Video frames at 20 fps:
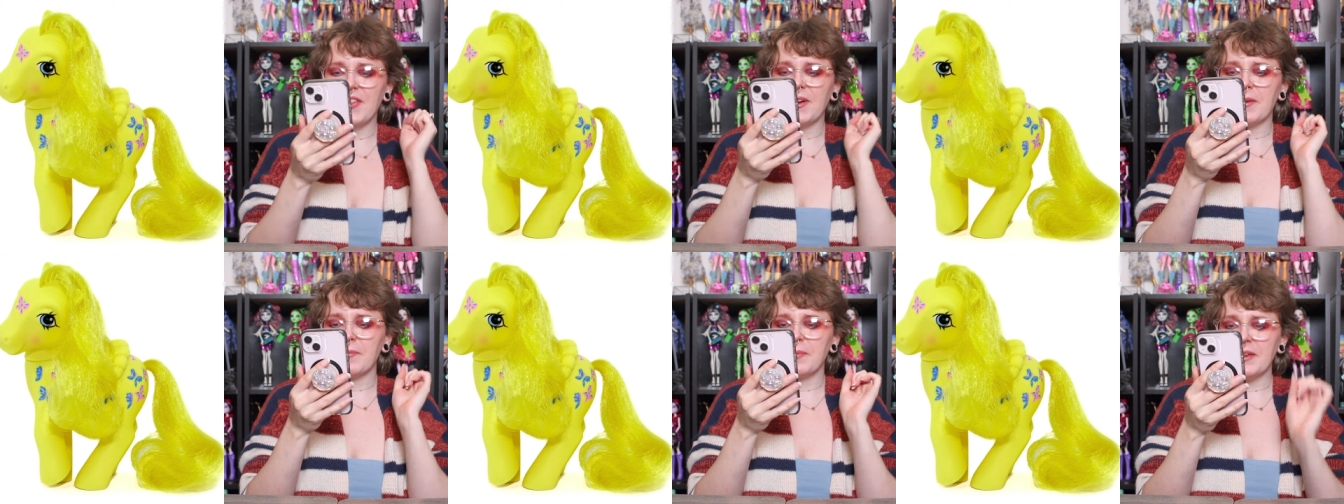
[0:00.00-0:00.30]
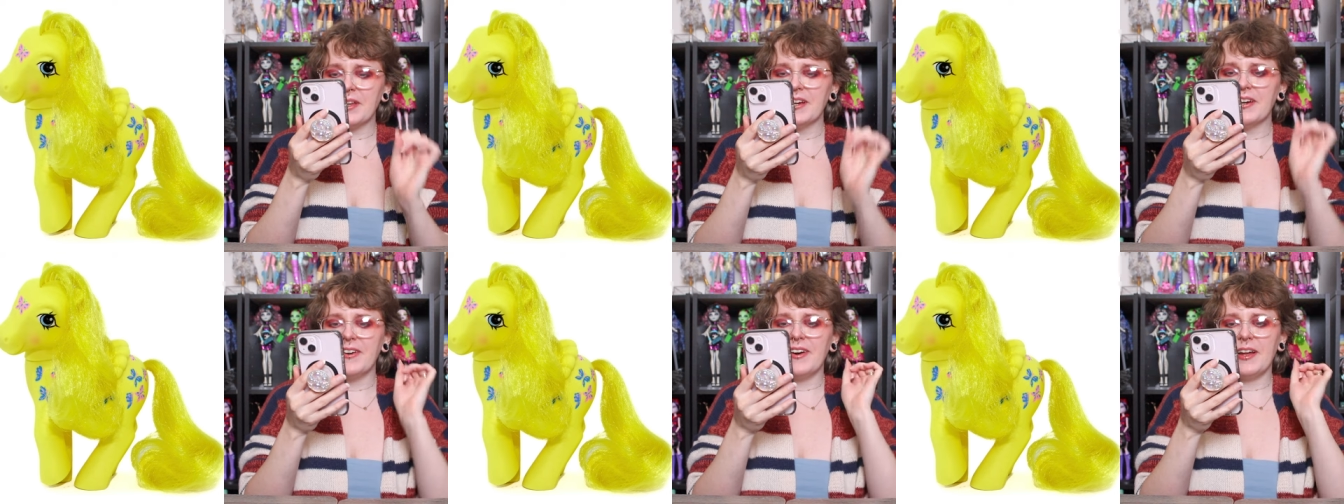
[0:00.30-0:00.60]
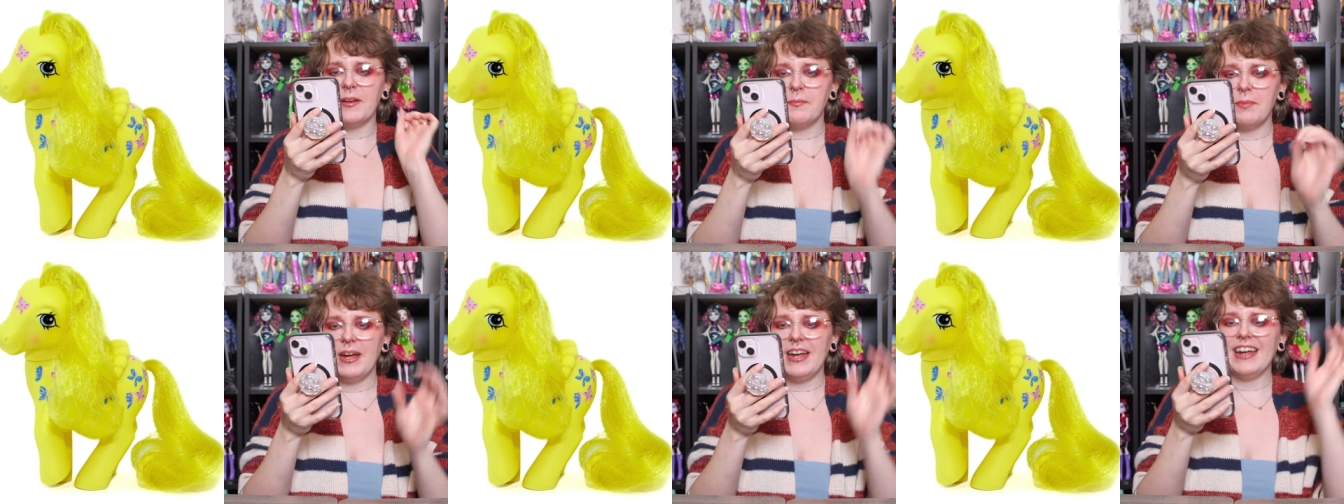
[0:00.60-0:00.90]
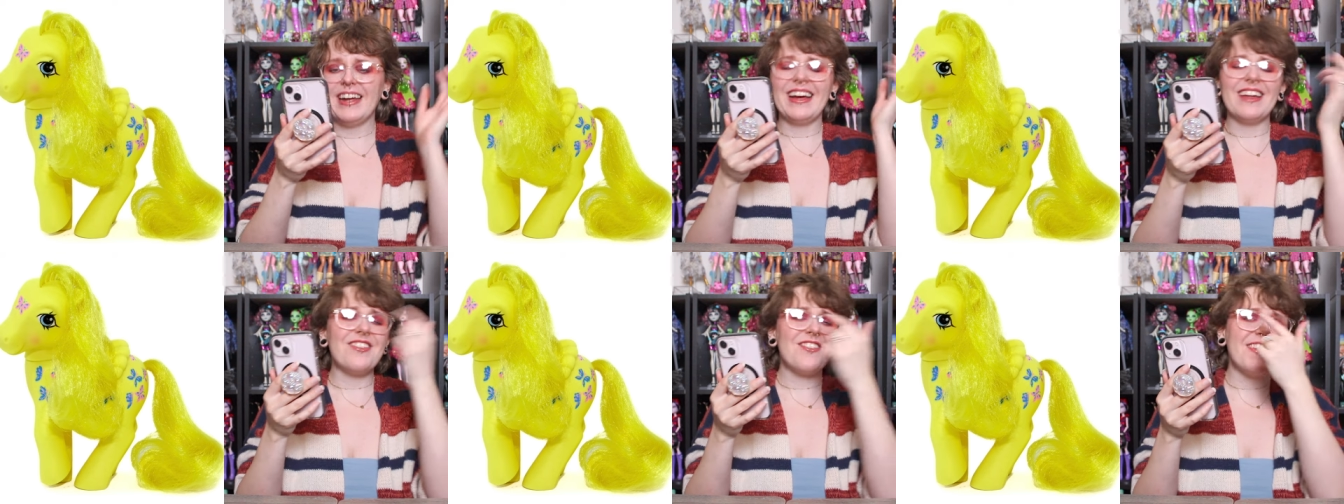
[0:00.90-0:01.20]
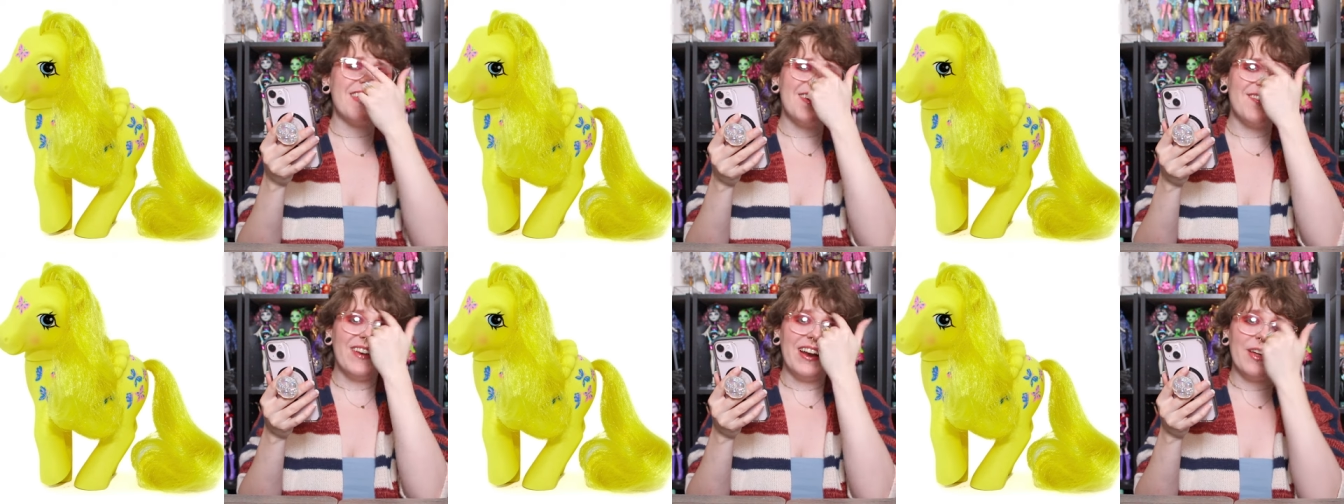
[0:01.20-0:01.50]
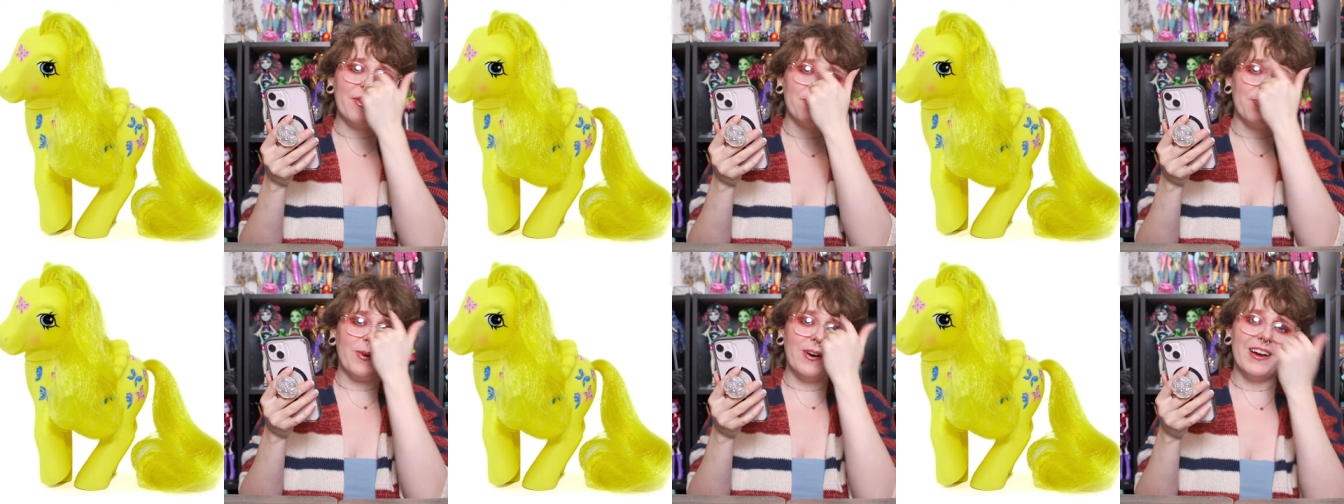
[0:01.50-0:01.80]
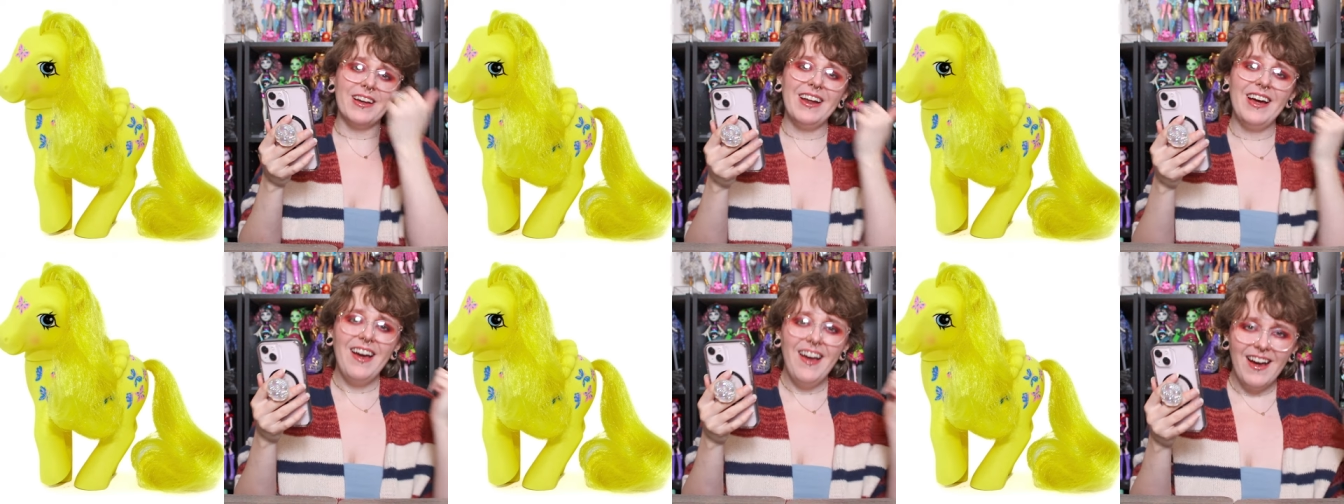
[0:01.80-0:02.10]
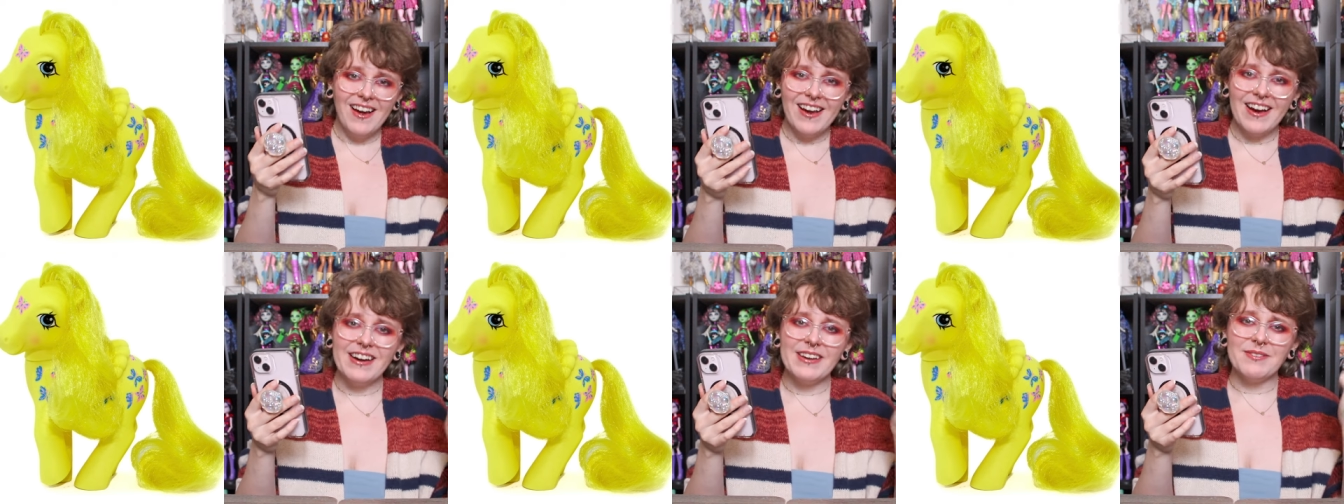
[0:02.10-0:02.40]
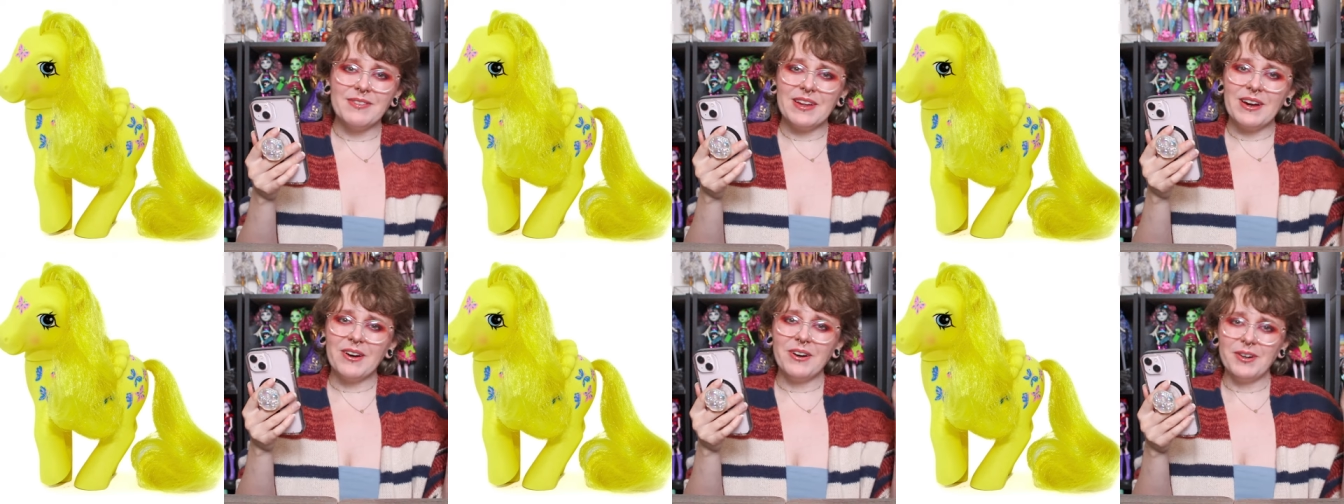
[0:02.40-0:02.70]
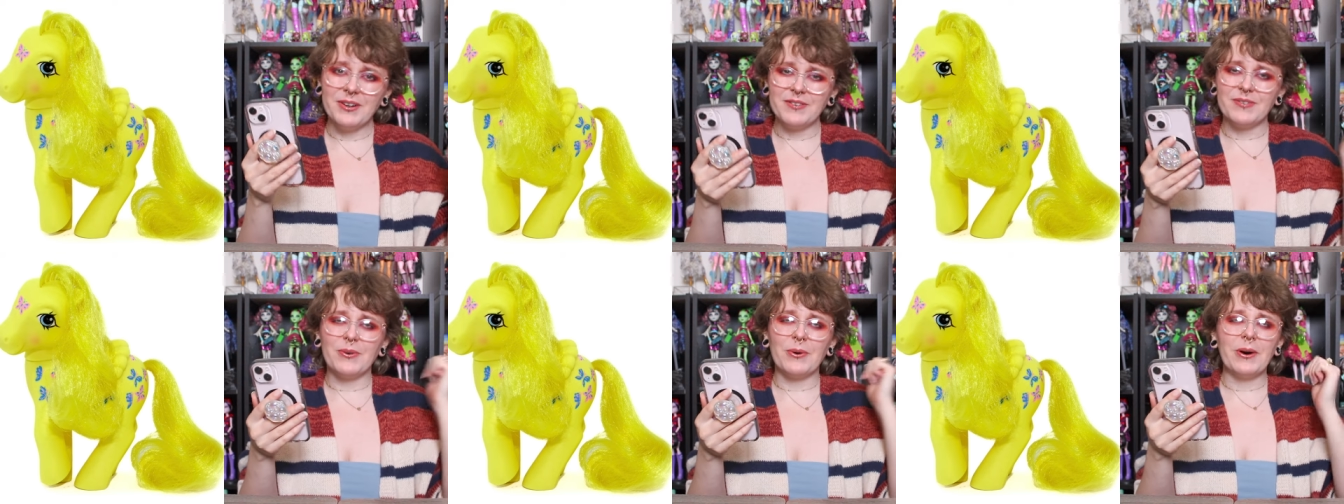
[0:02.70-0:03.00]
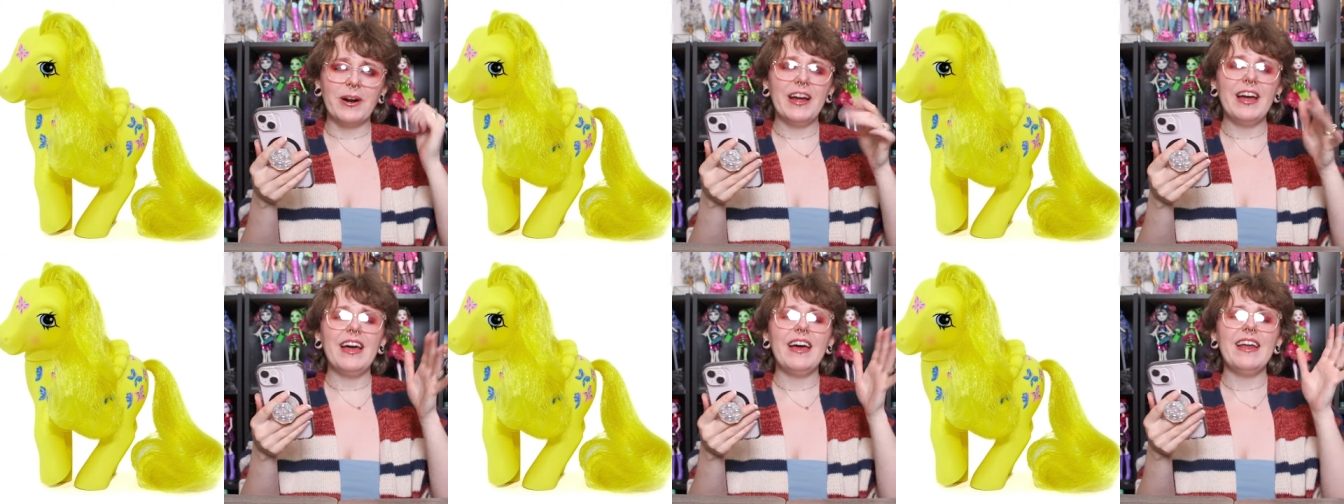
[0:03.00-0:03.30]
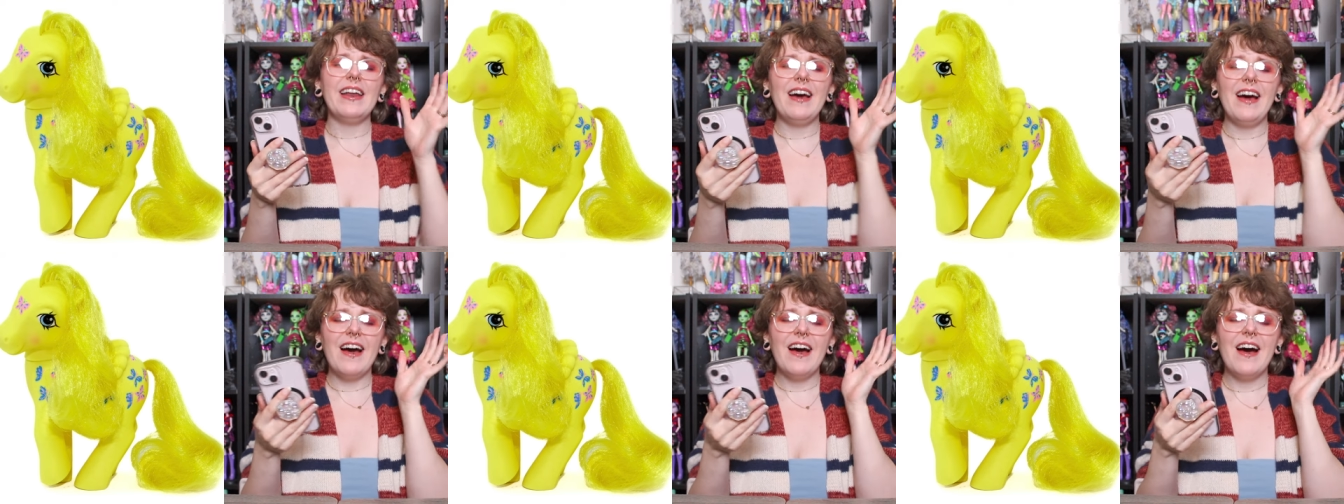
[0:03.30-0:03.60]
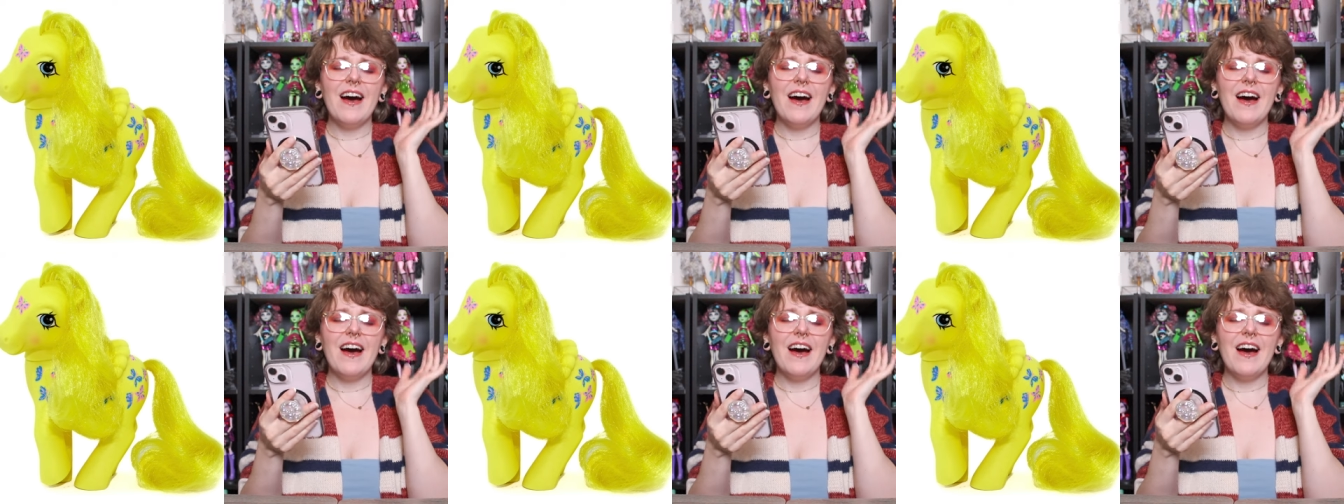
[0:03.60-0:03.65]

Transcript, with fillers: They're blue and pink, and she even has one kind of like on her forehead.